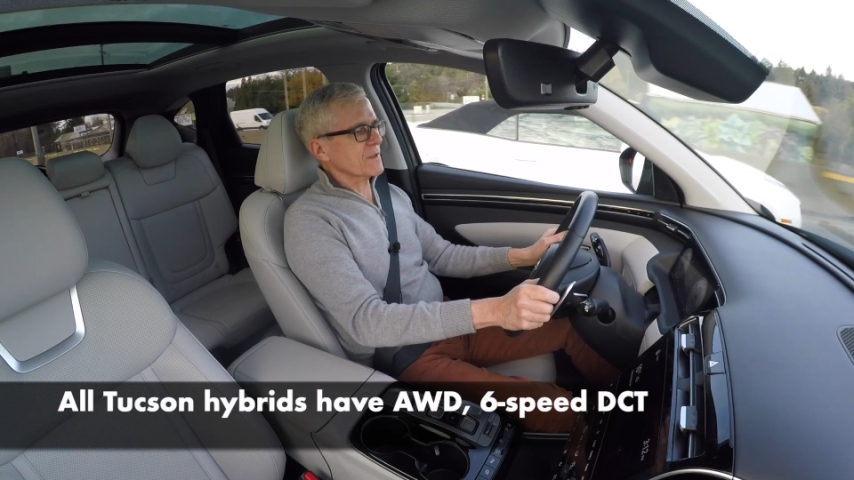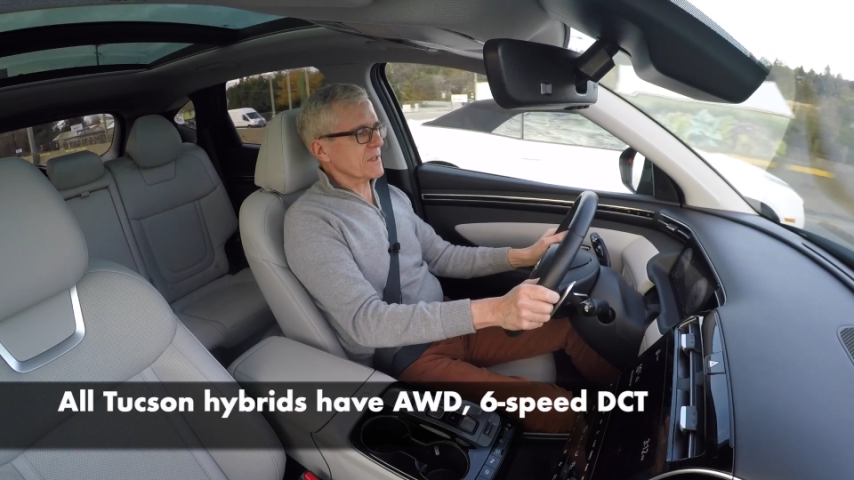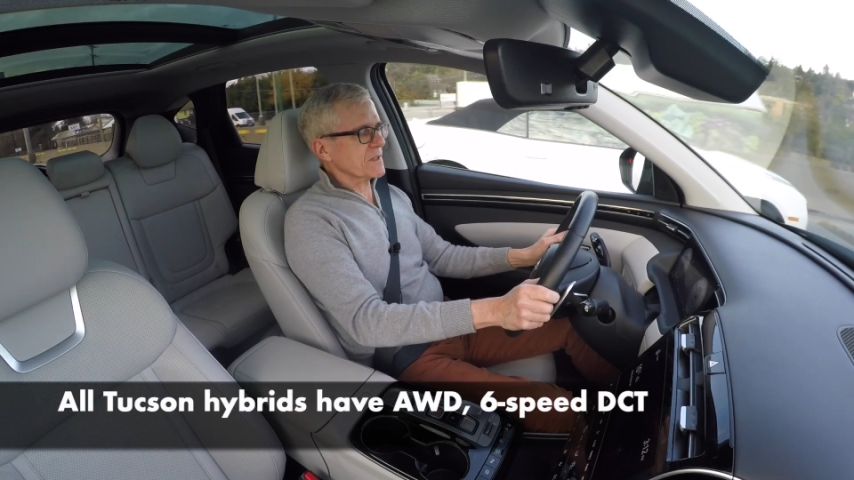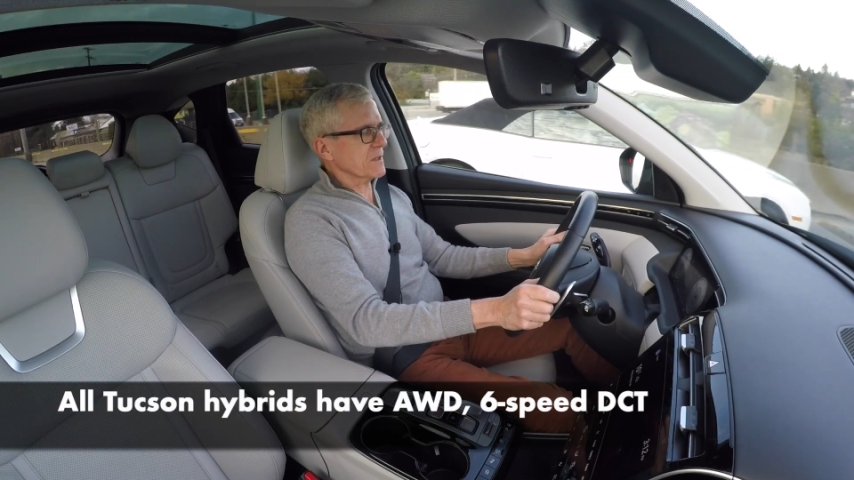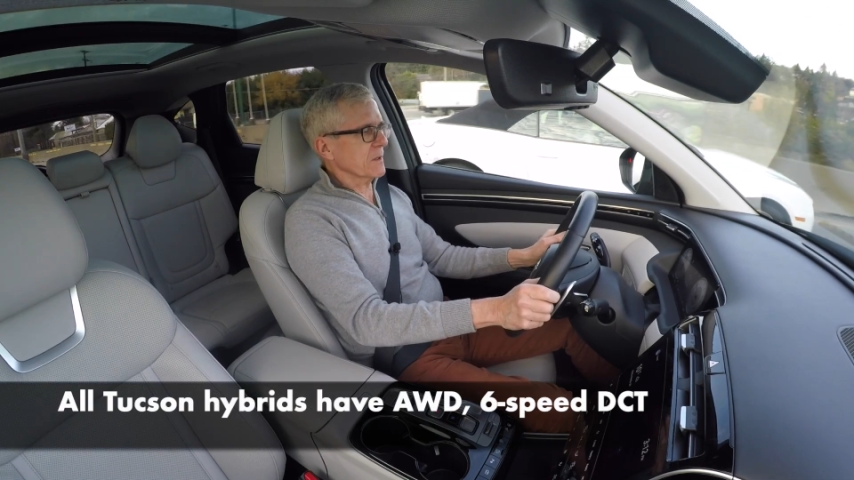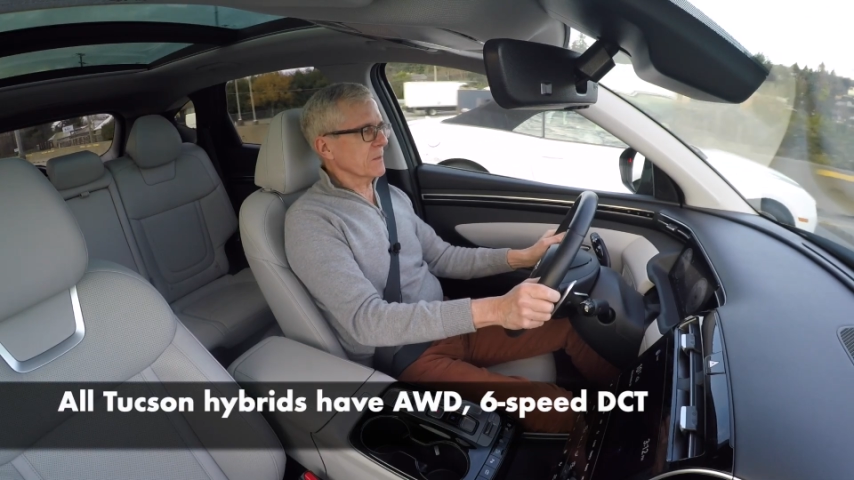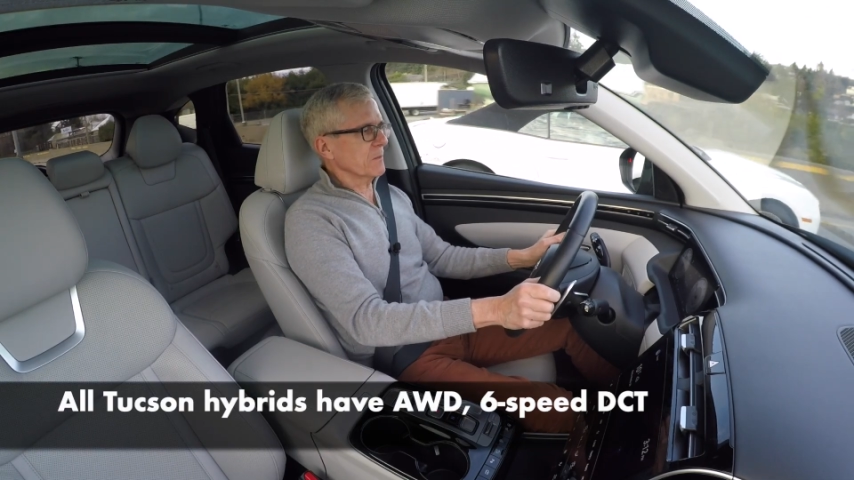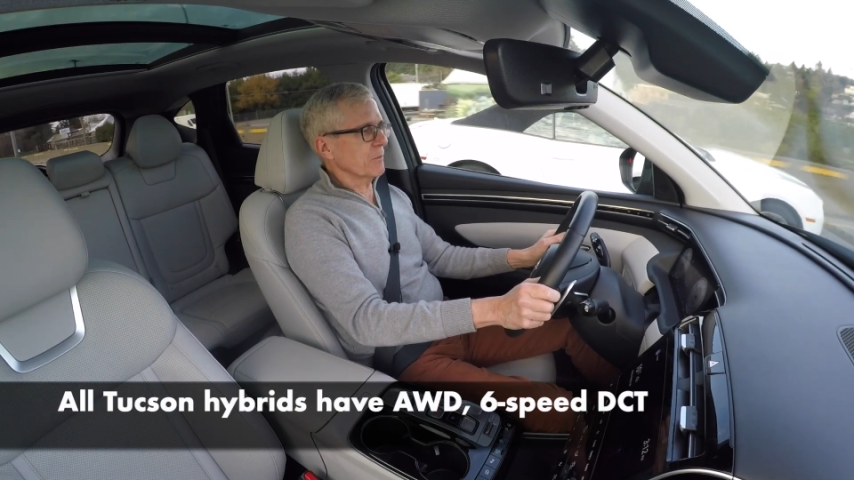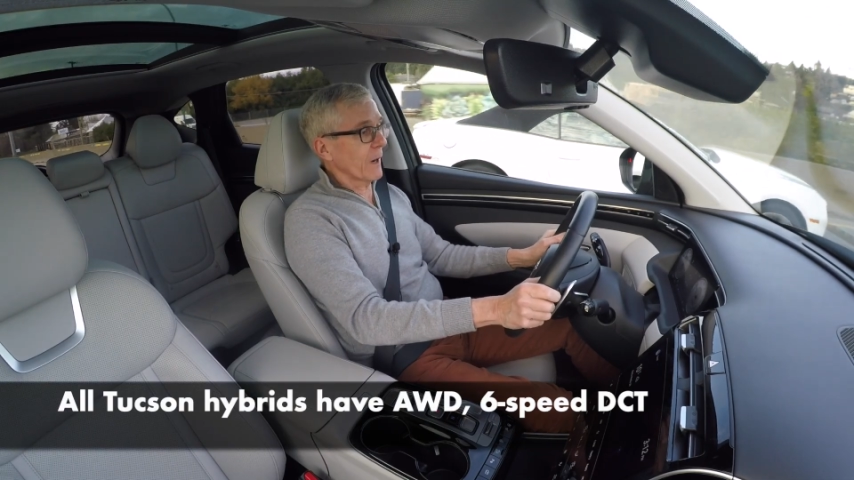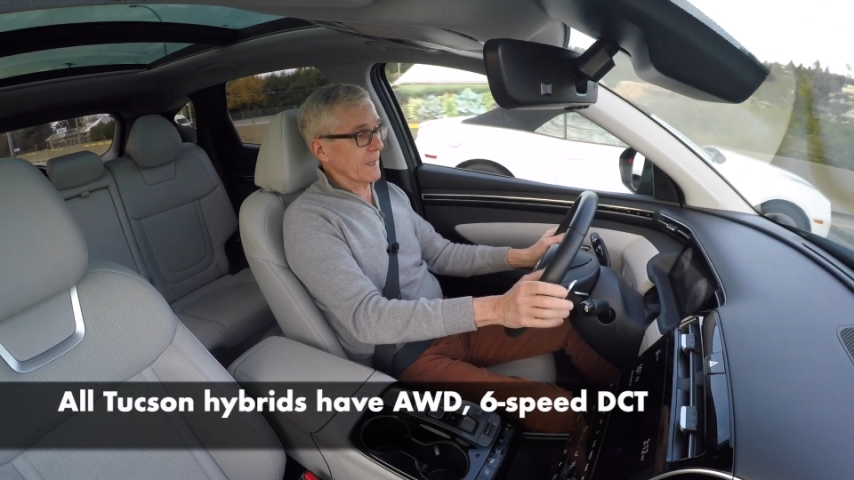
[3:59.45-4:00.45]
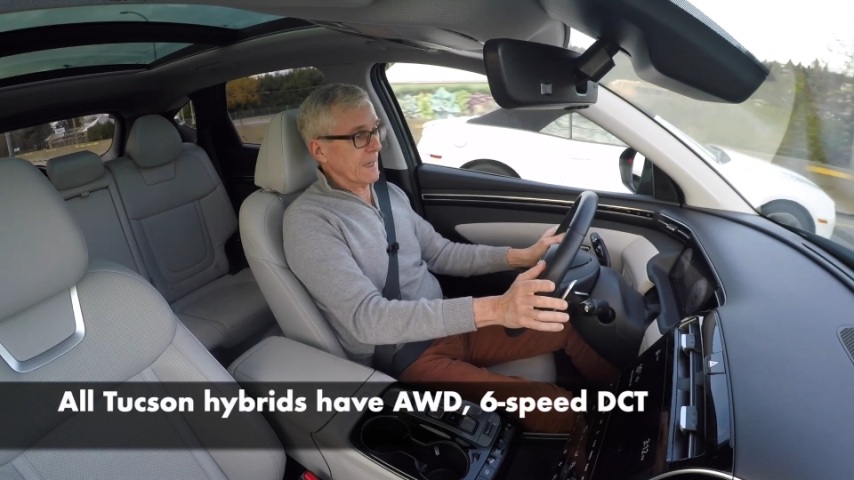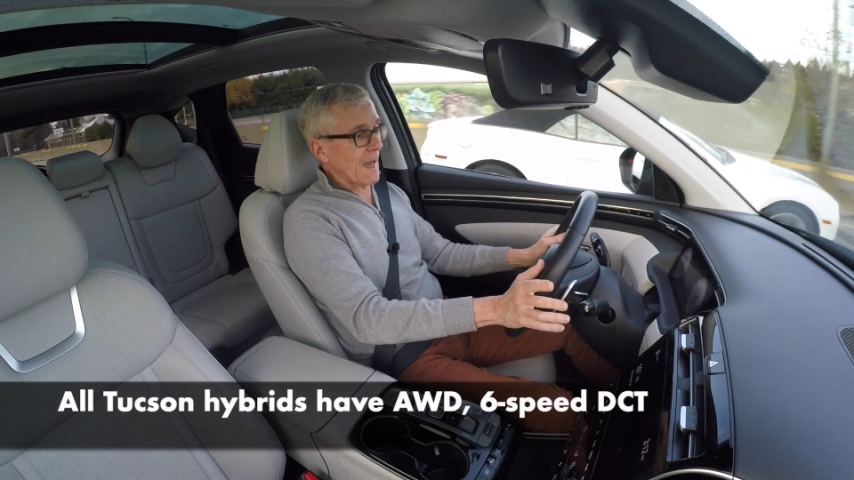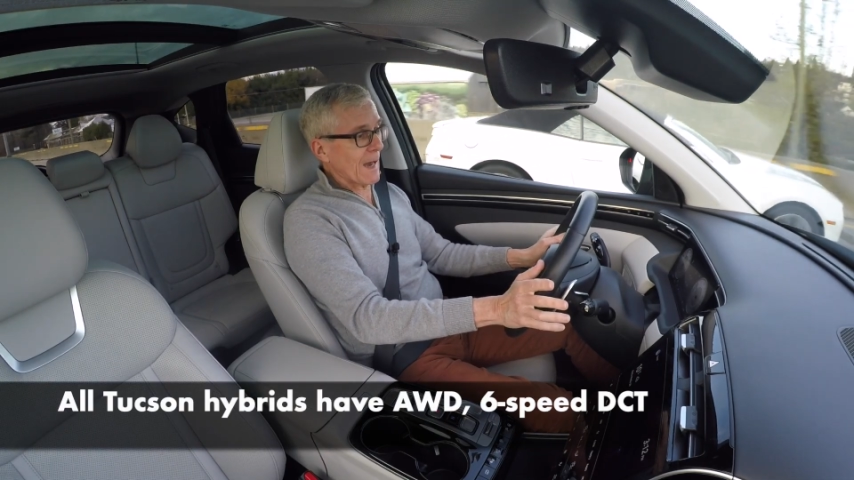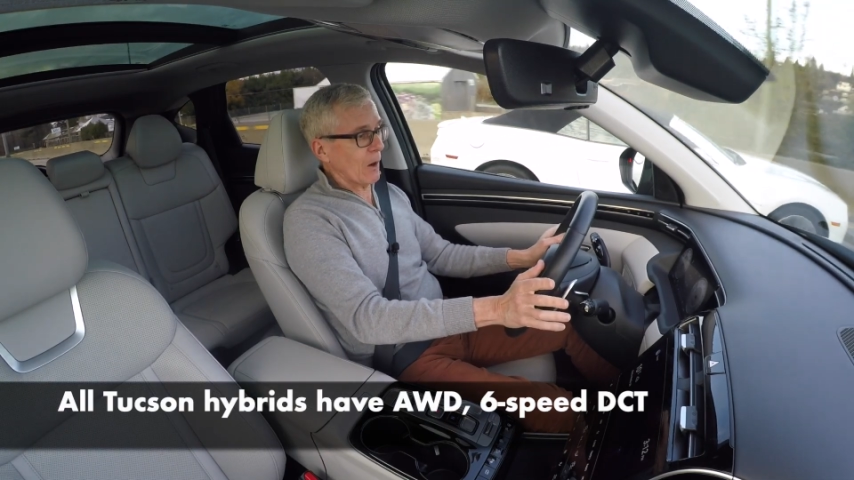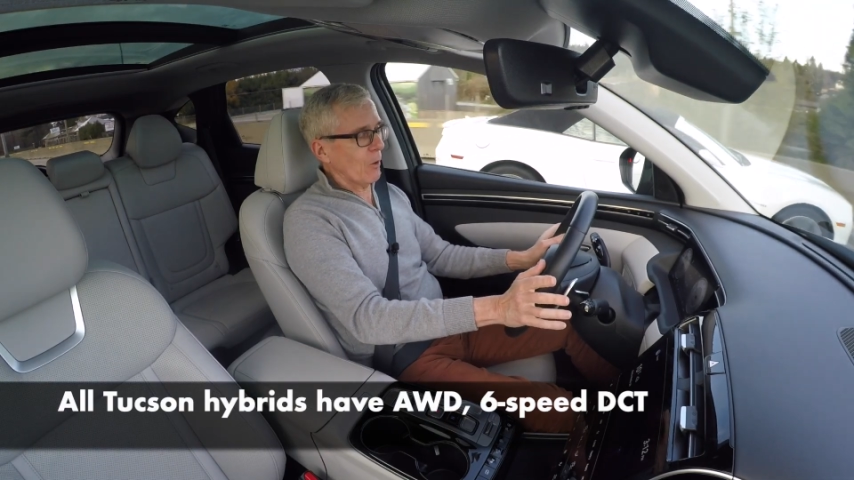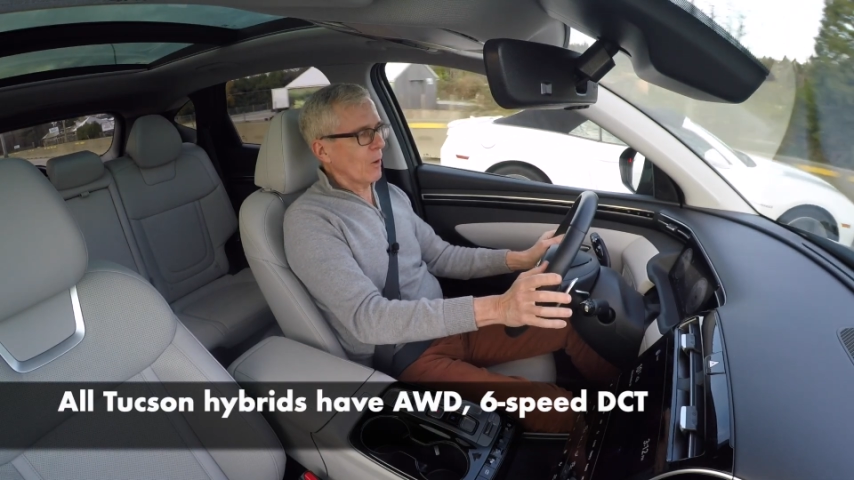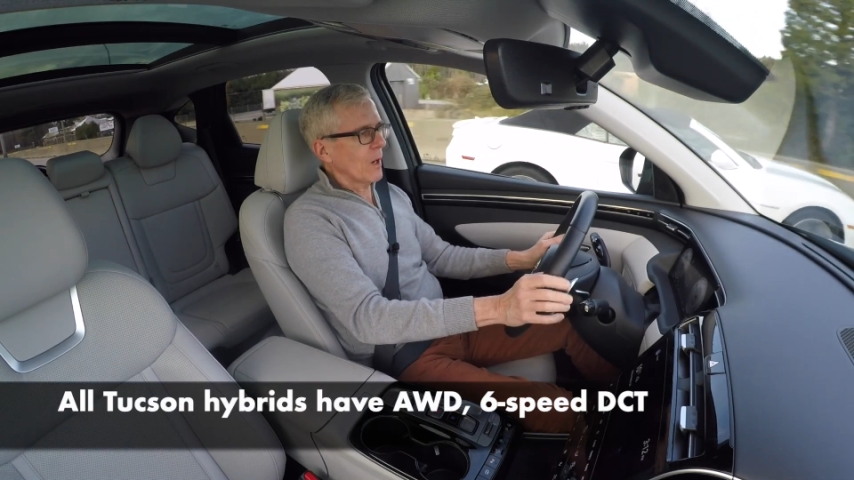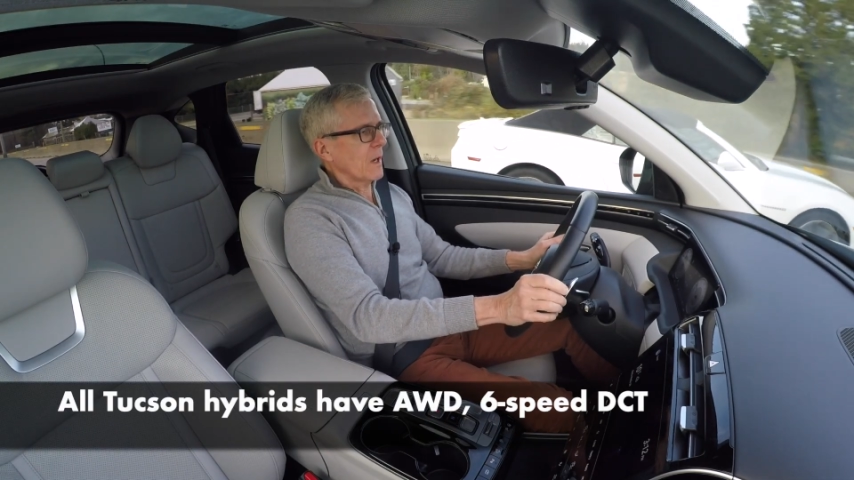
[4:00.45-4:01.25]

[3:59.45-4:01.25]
system right now